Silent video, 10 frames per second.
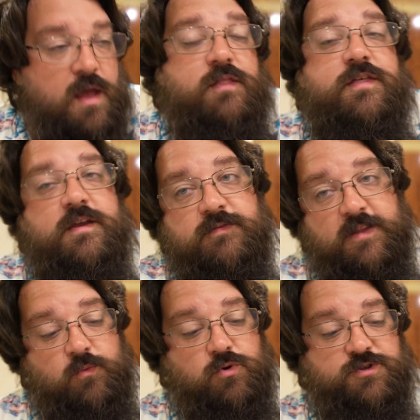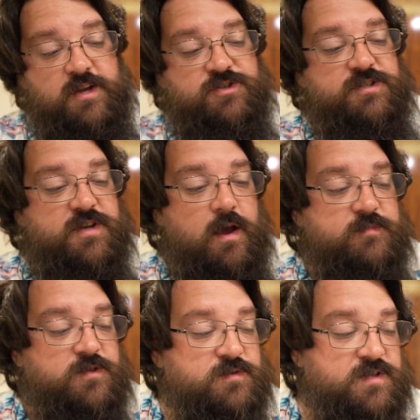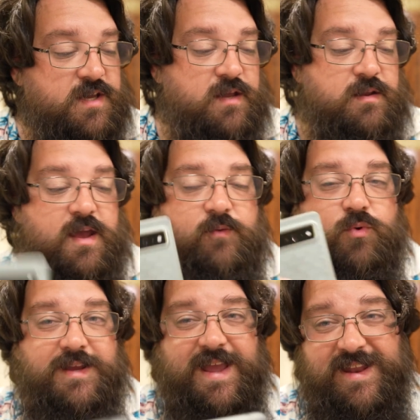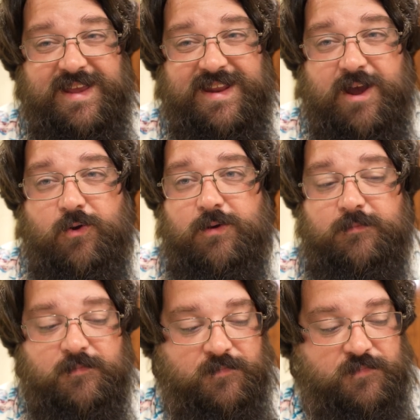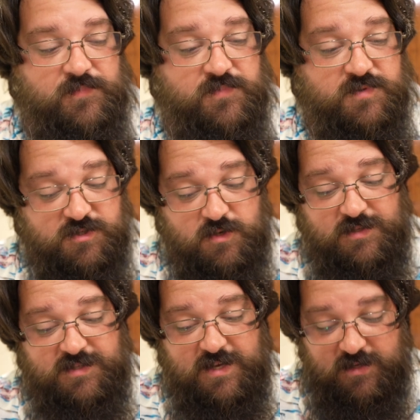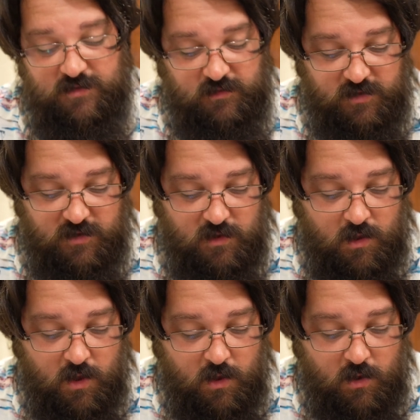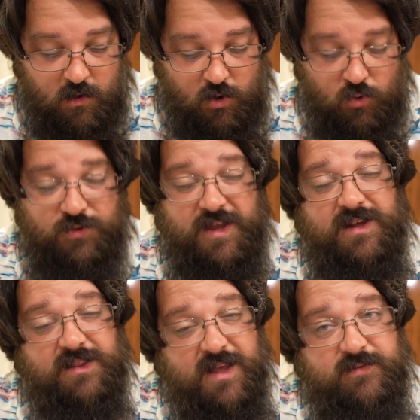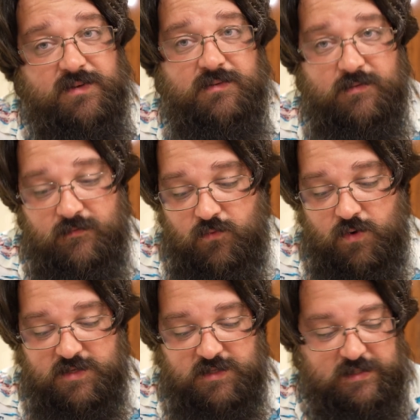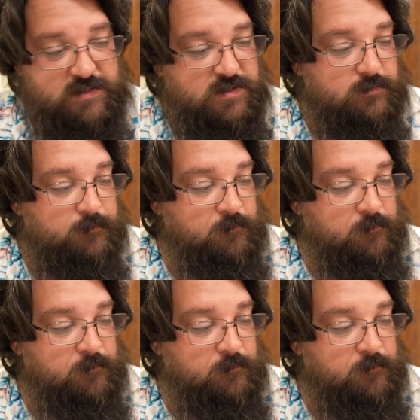Thankfully, we're changing time zones again, and we're gaining an hour. So it's technically only 11:46.